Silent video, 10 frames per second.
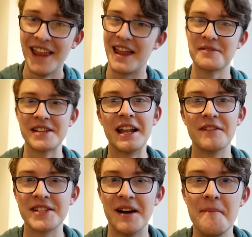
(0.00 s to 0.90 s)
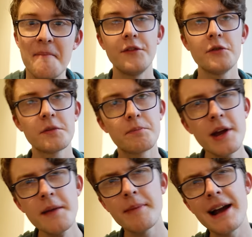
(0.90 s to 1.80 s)
That was a hell of a time. If you could
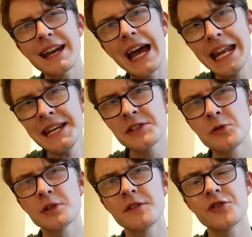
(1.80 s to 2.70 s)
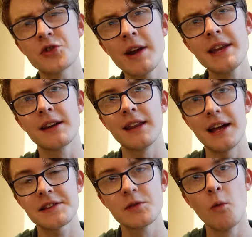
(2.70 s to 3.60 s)
bring back any sort of train
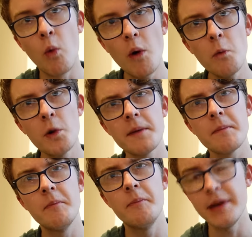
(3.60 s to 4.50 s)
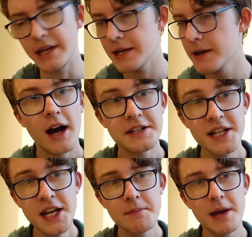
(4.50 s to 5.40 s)
class, what would it be? I'd
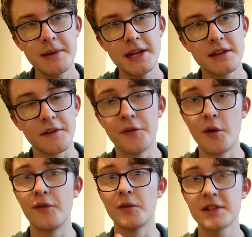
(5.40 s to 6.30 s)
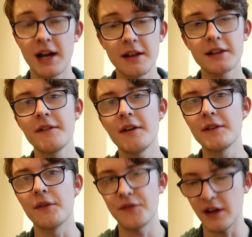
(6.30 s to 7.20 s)
say maybe the 442. I'll give
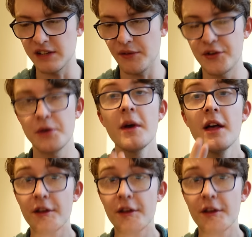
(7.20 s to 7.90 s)
a few.